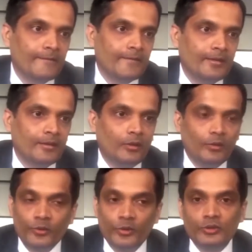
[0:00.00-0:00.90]
vitamin
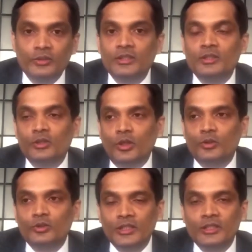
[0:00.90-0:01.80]
supplementation
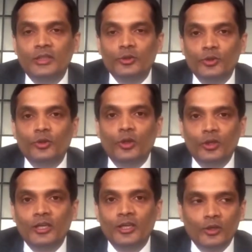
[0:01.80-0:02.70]
and waiting it
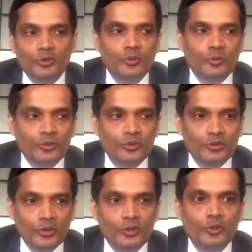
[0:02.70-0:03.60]
out for three months.
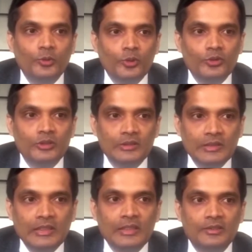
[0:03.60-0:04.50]
But now with
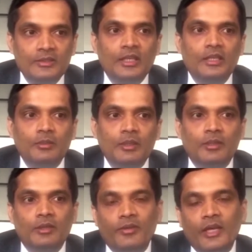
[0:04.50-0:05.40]
these interventions
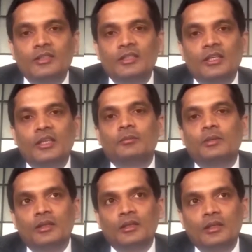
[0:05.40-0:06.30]
in
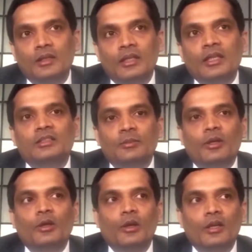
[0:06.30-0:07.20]
place and these are
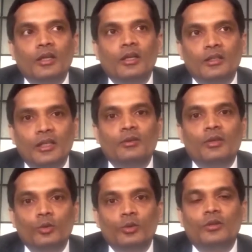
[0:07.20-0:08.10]
proven stuff,
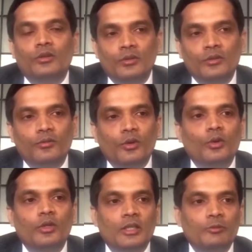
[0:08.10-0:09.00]
I
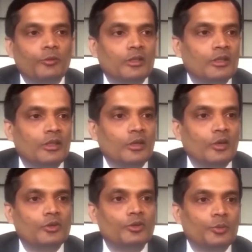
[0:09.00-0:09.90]
guess the
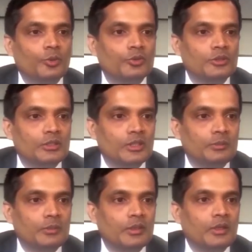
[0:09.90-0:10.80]
vertebroplasty and
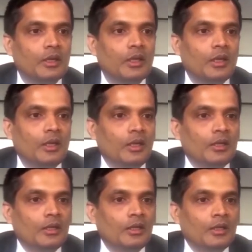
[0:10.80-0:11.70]
kyphoplasty
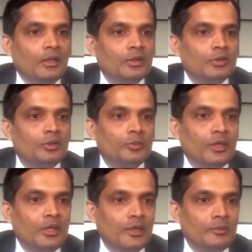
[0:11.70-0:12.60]
procedures, which you can read
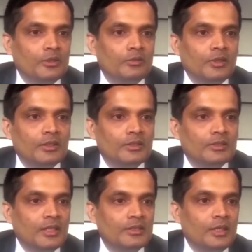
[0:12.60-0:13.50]
up in Google,
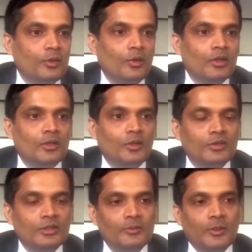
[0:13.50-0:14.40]
are the in
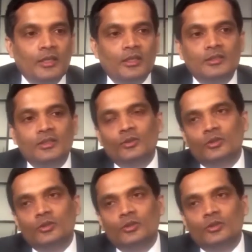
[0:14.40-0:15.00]
things and they are